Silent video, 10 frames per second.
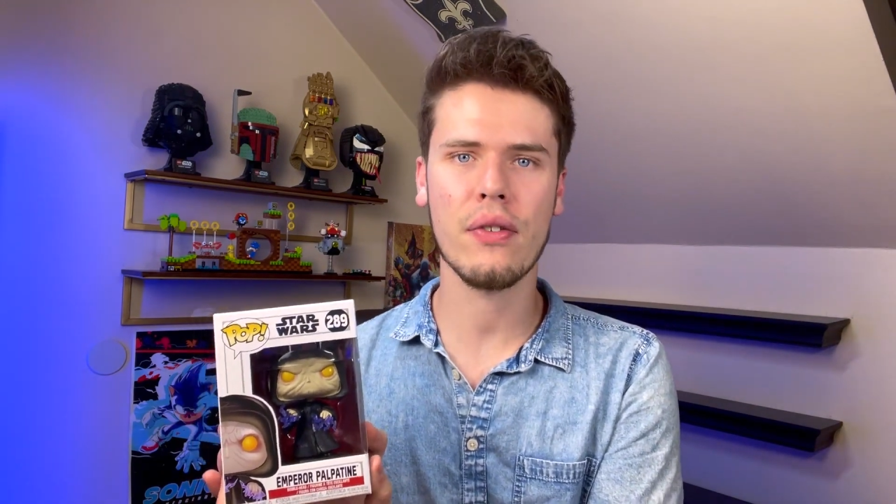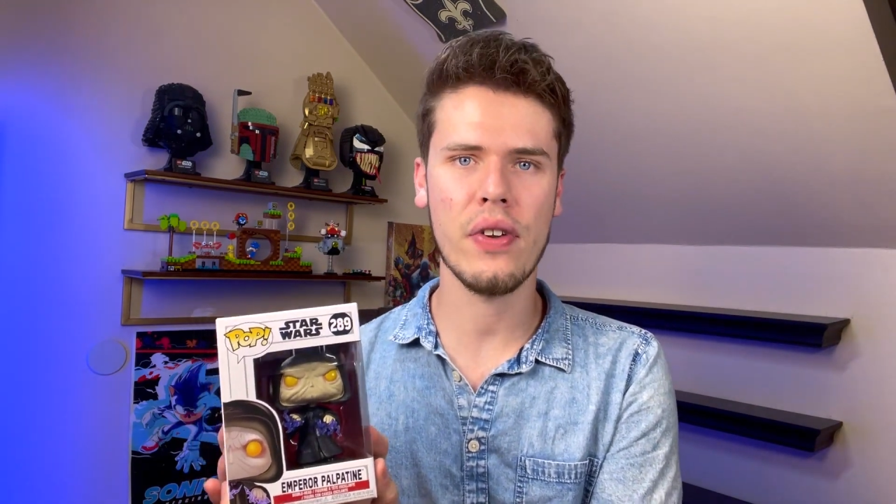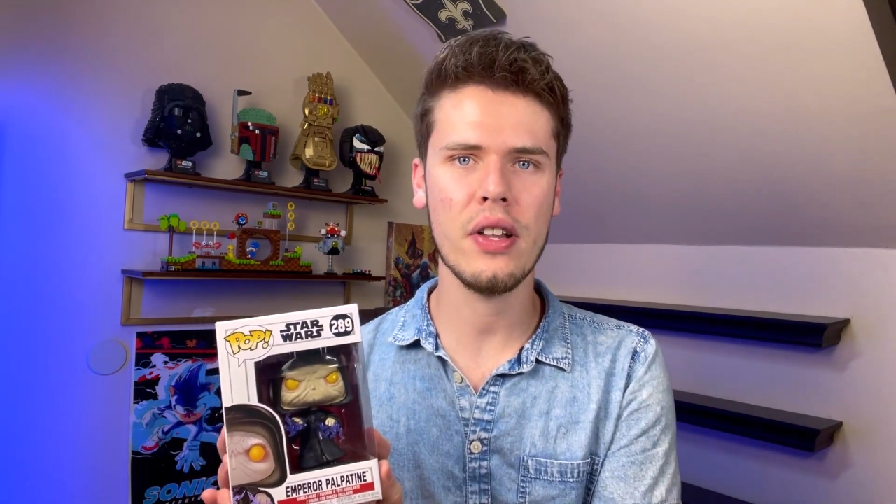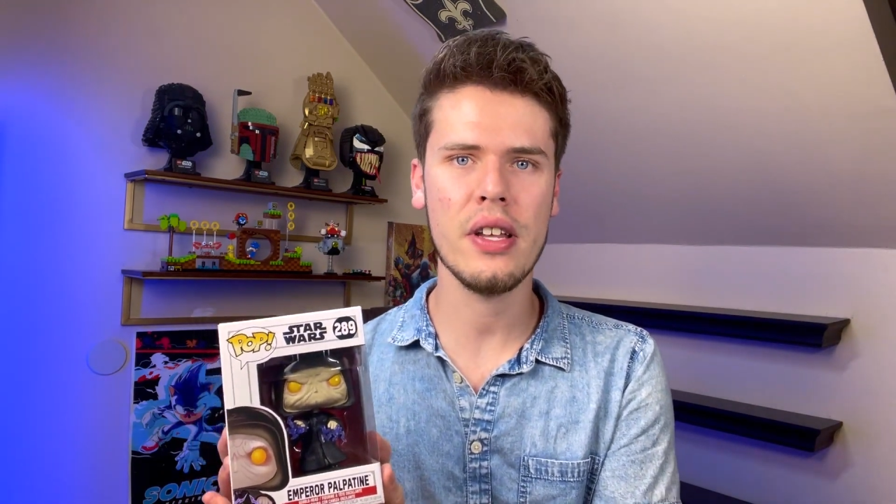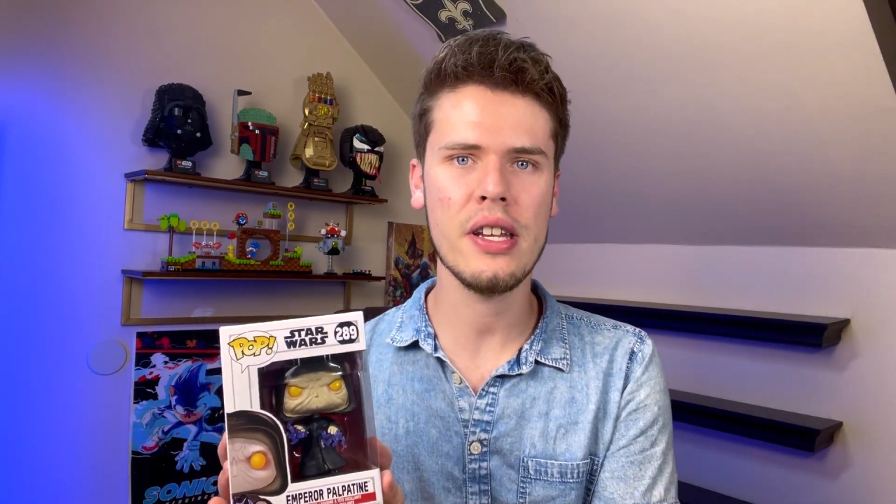
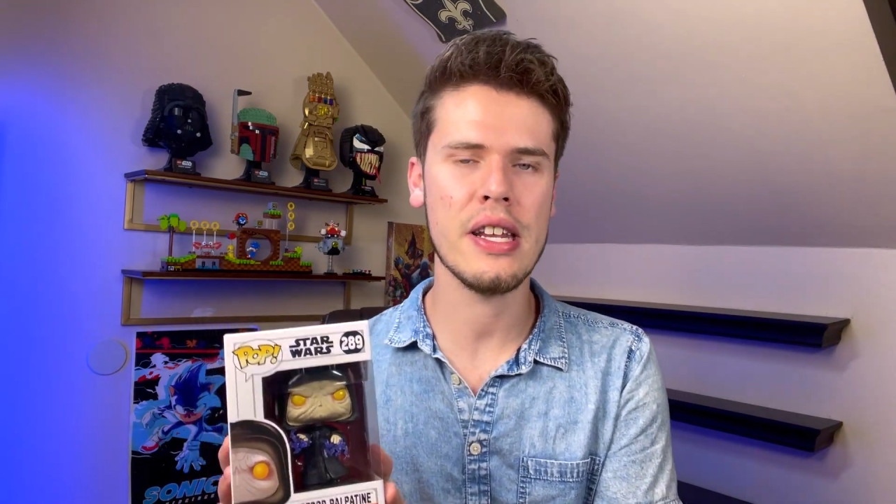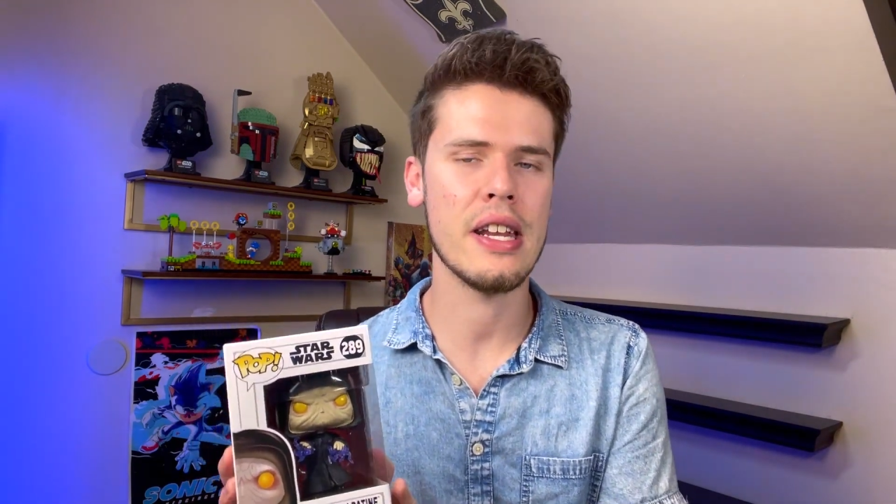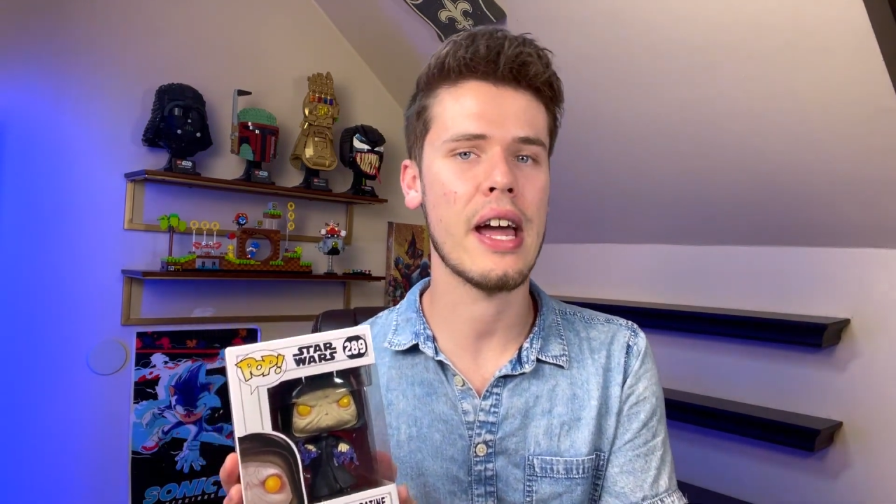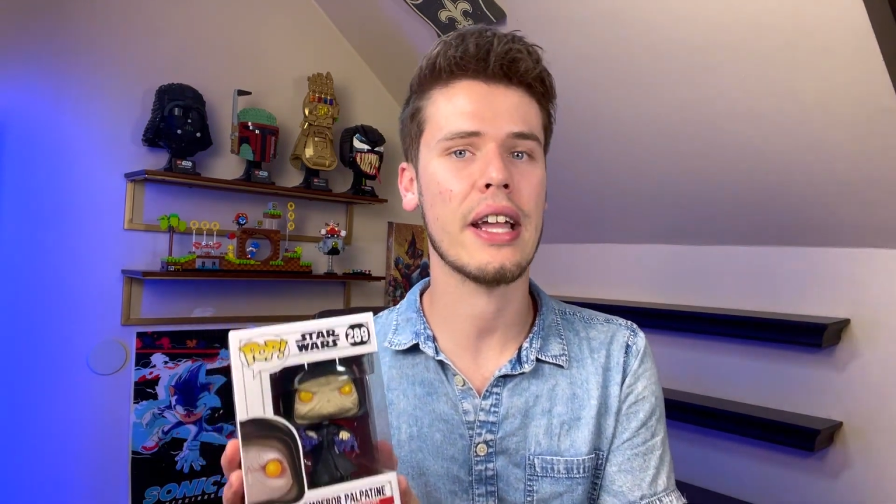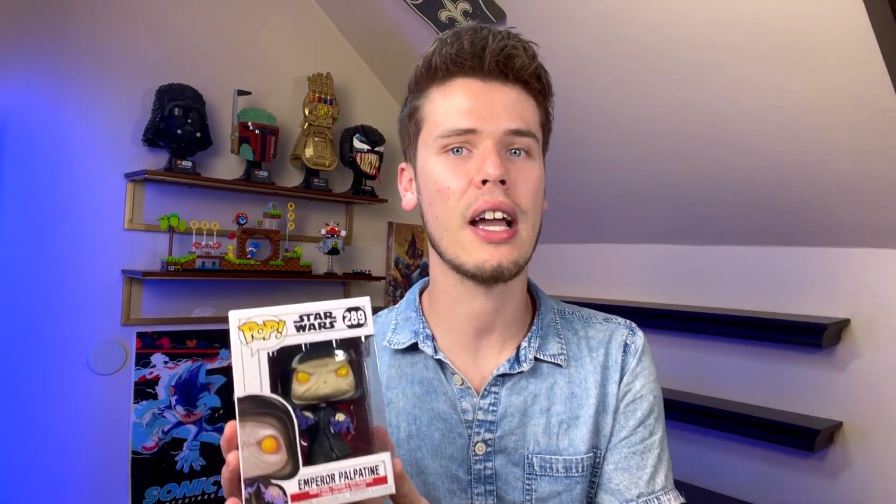villain in
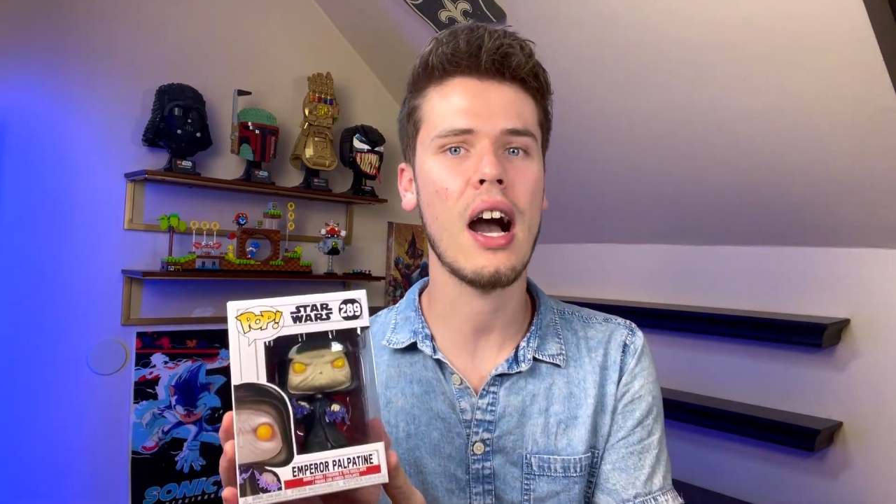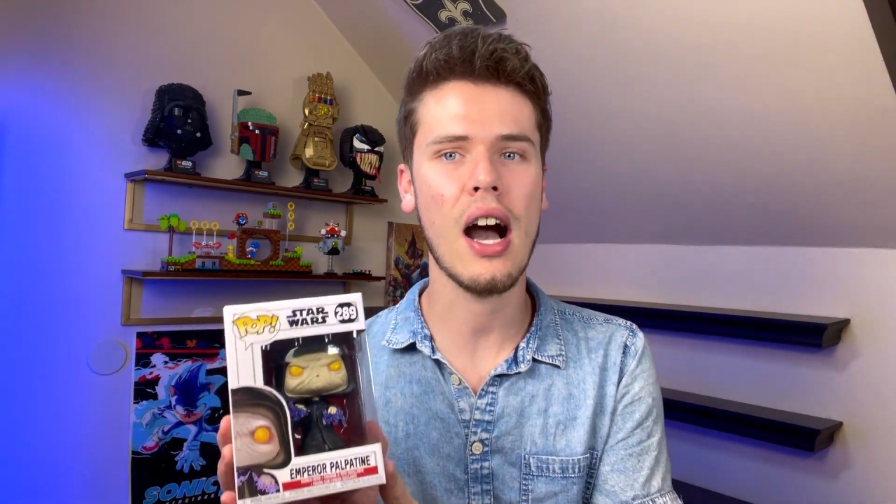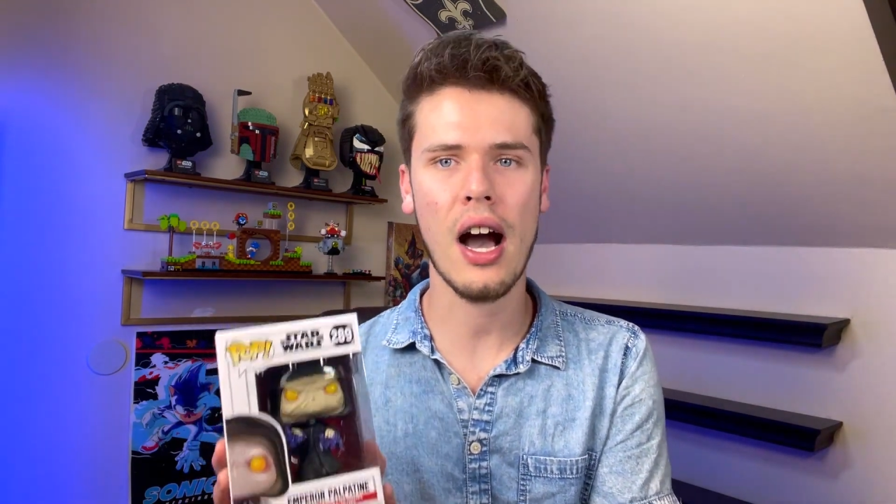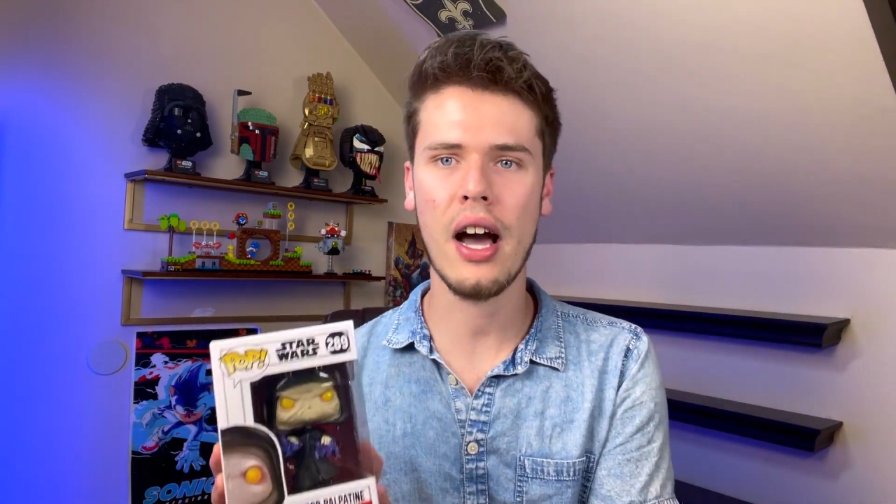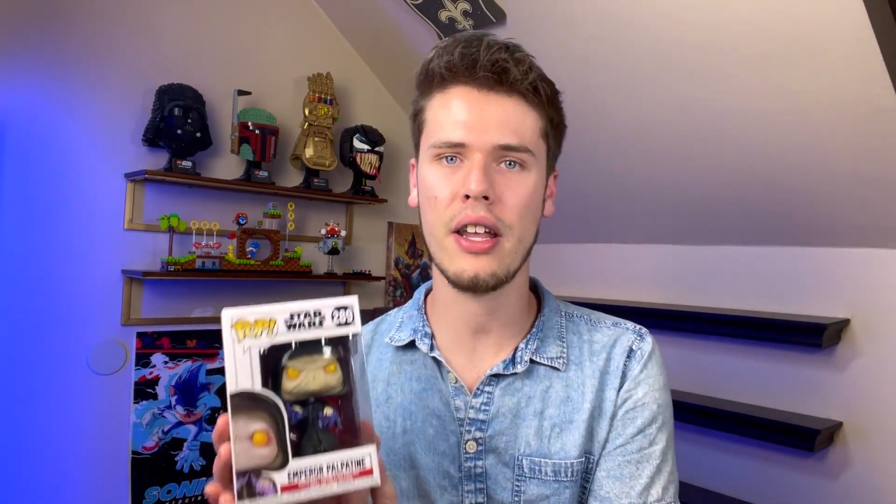an
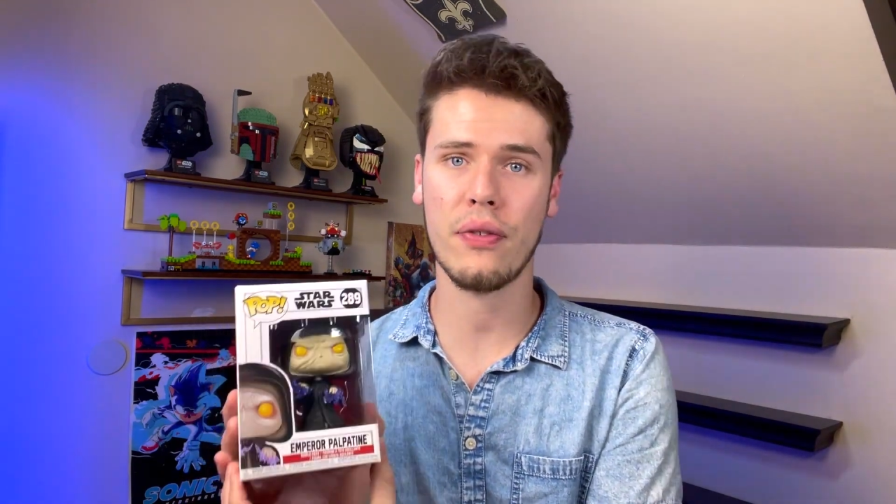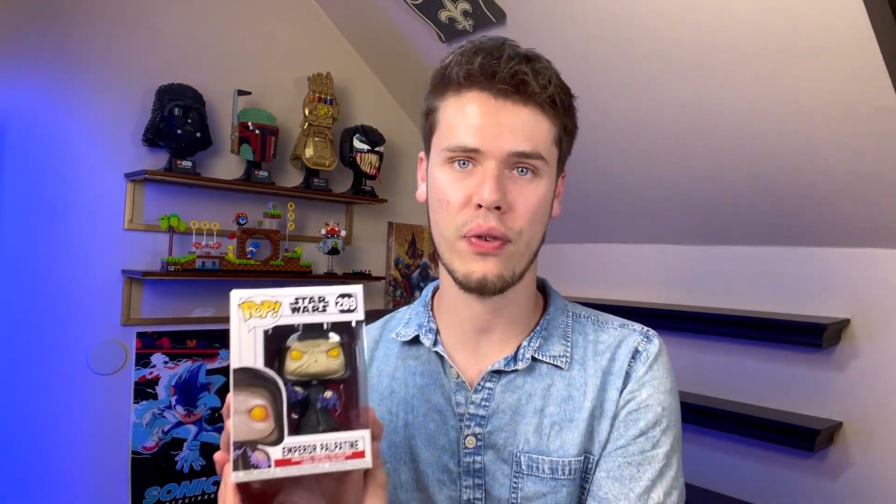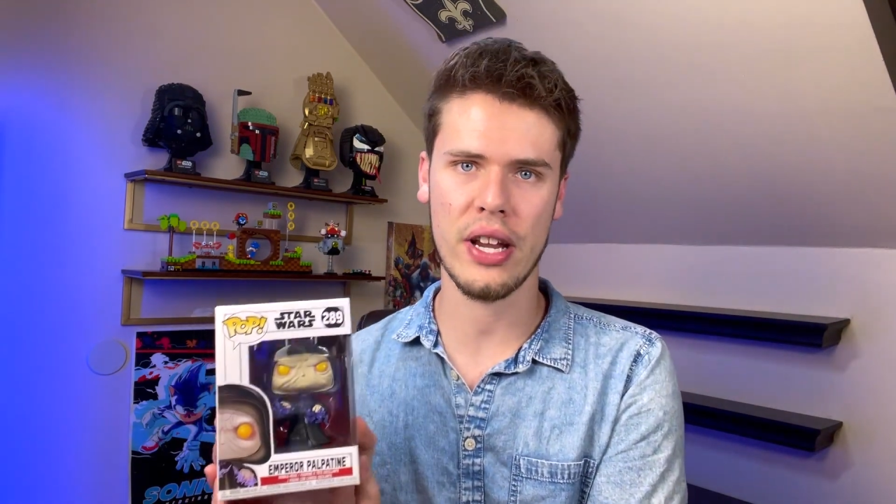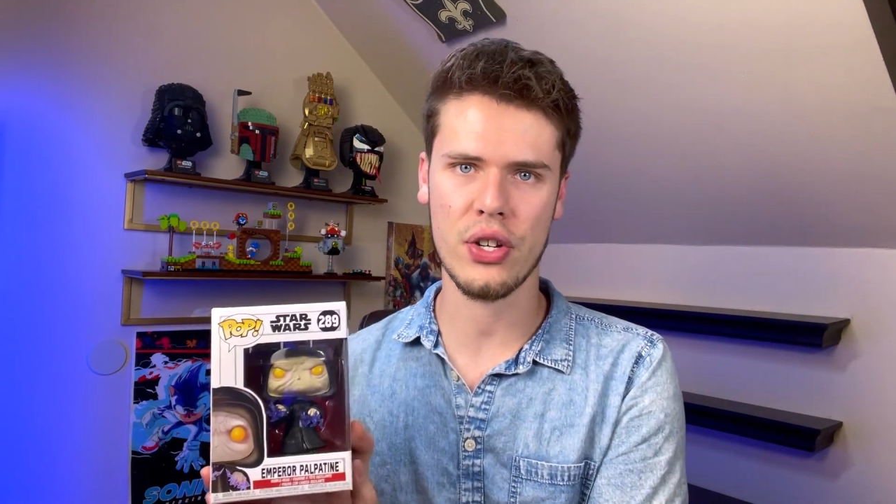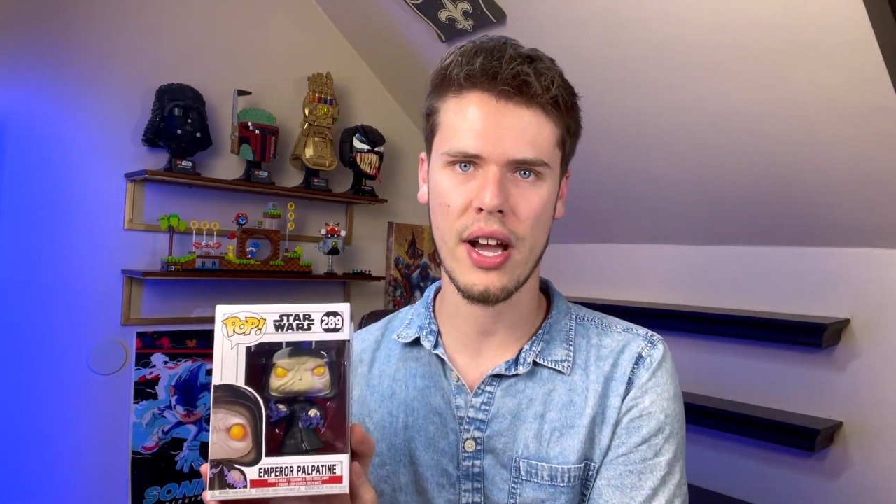iconic
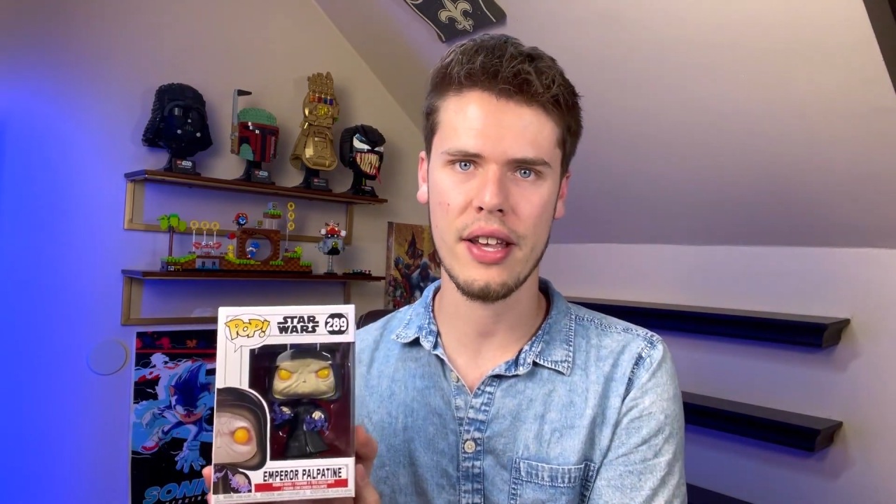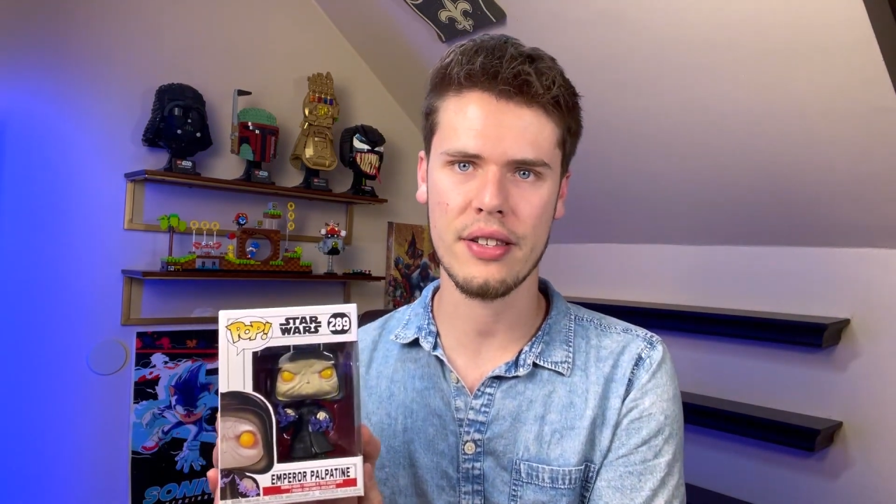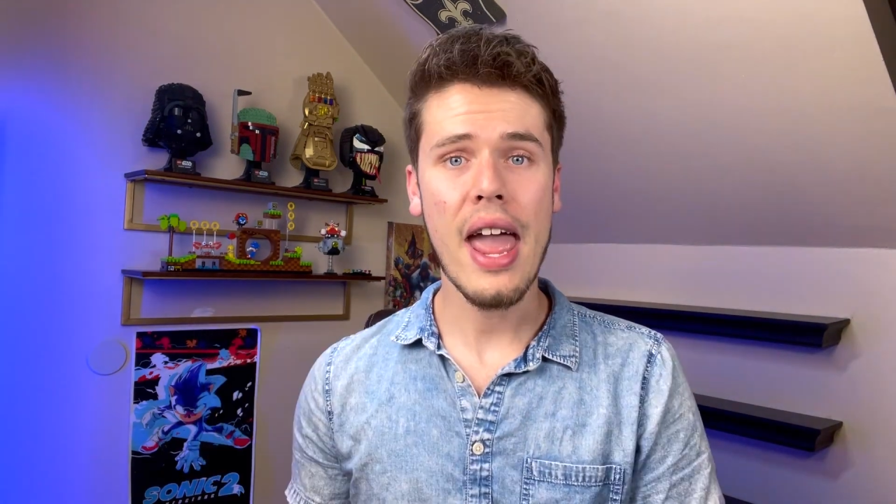franchise.